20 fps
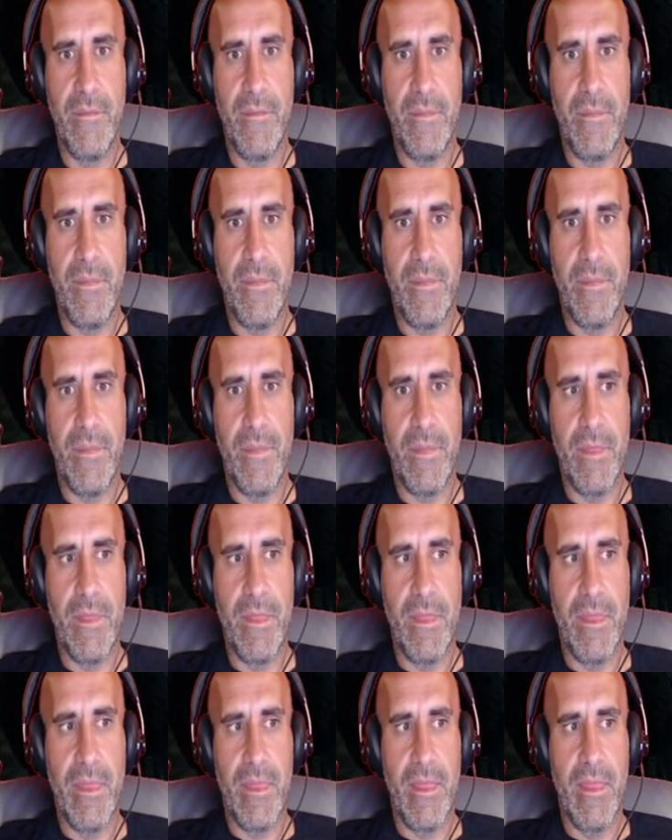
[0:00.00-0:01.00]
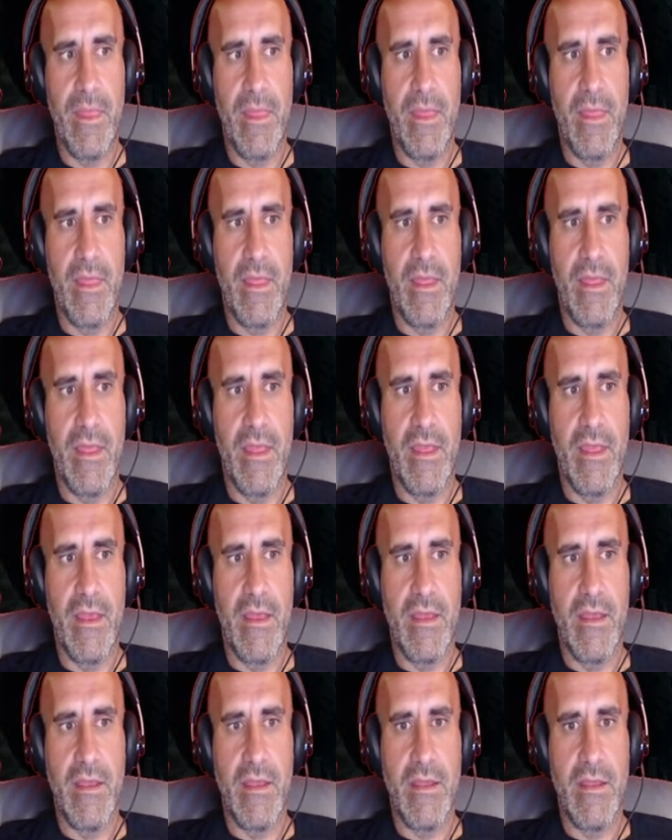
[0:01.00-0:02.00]

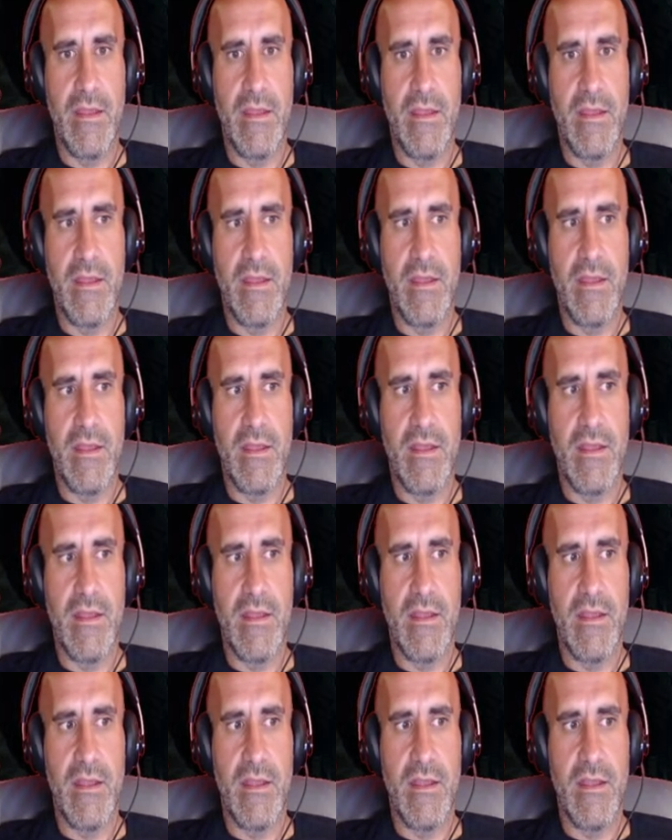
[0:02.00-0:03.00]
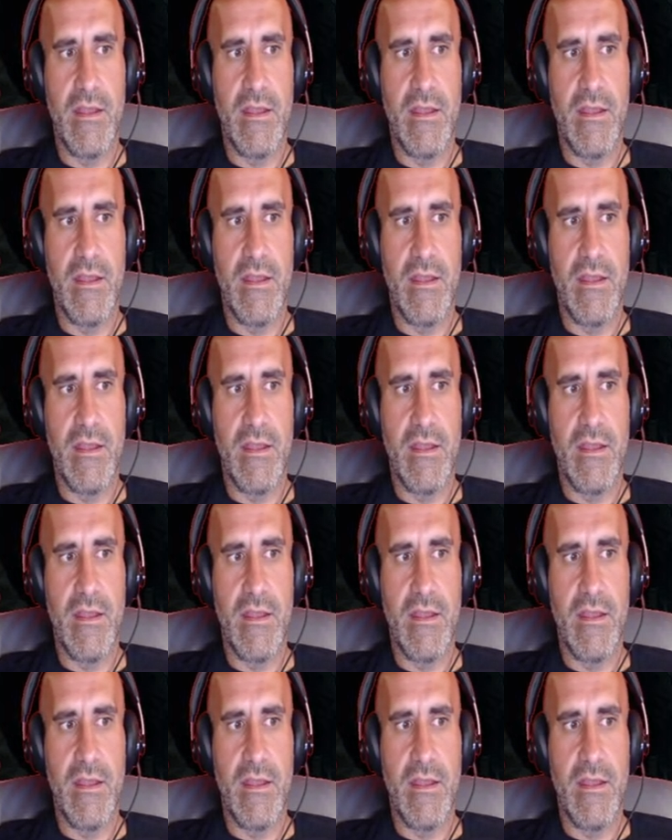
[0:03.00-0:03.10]
The person shown says nothing.